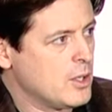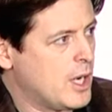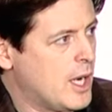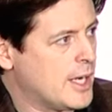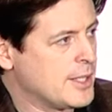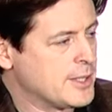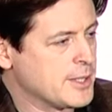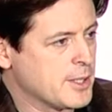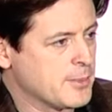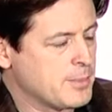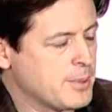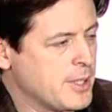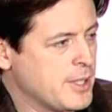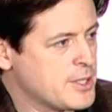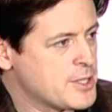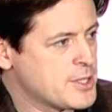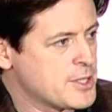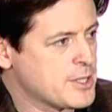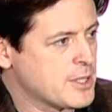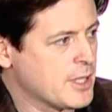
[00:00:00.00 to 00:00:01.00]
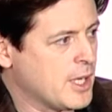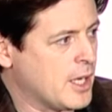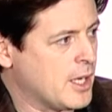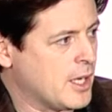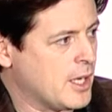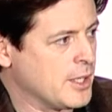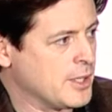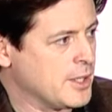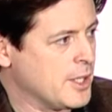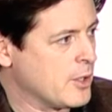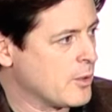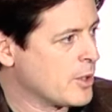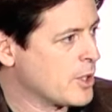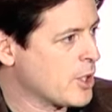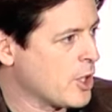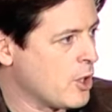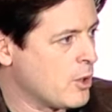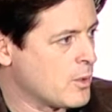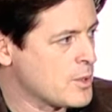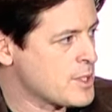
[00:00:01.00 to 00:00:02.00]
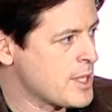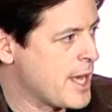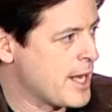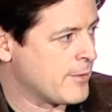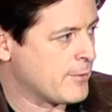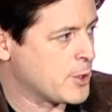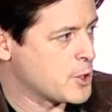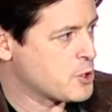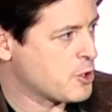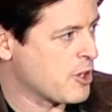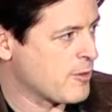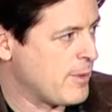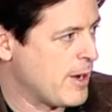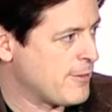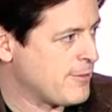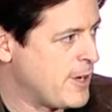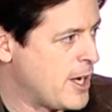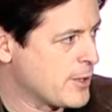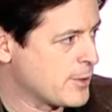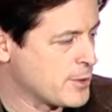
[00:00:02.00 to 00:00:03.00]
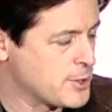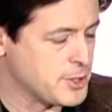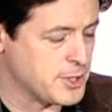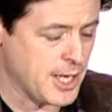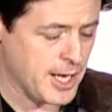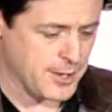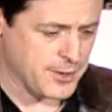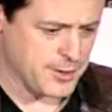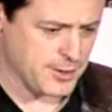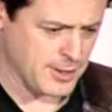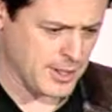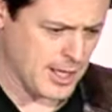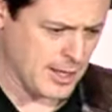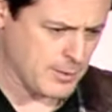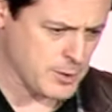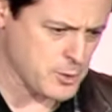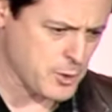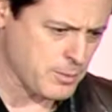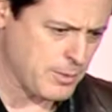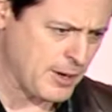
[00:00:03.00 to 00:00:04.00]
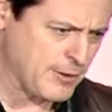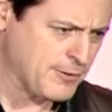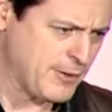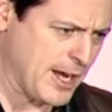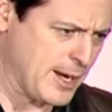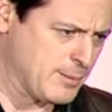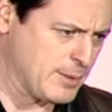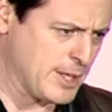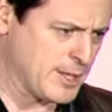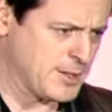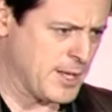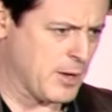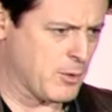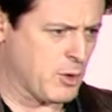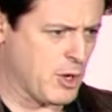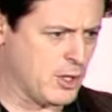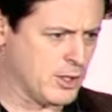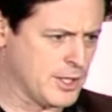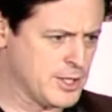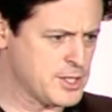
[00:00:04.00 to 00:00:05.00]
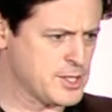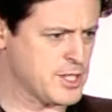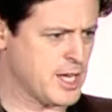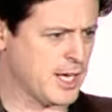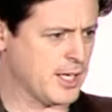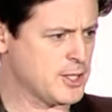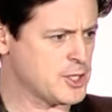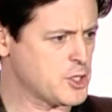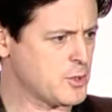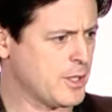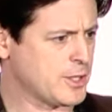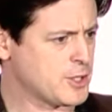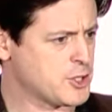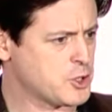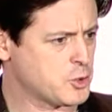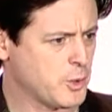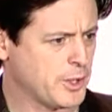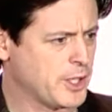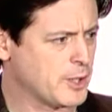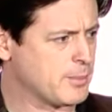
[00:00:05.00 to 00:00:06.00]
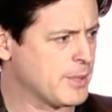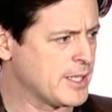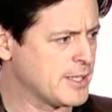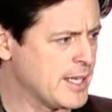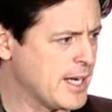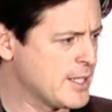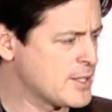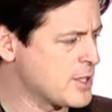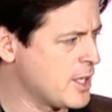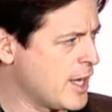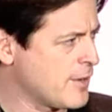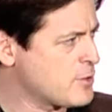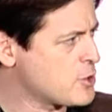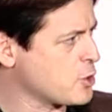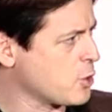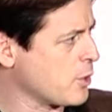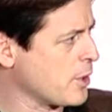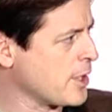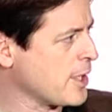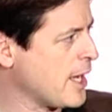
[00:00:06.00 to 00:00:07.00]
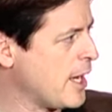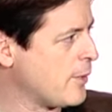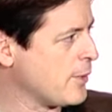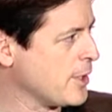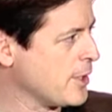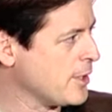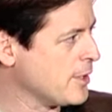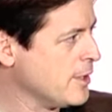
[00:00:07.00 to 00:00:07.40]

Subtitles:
I did a piece a year ago. It was the anniversary of my father's death, and I was with my family, and they were all insane. So I just tweeted my dad's life story, how